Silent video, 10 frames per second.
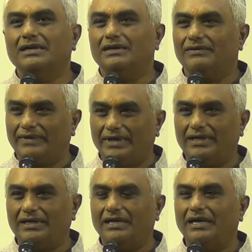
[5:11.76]
of
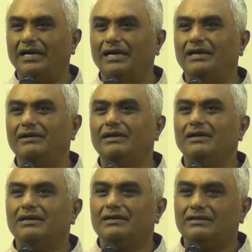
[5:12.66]
India and
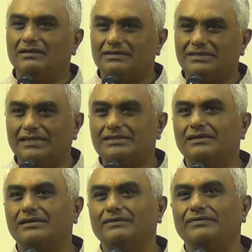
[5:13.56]
the Chancellor of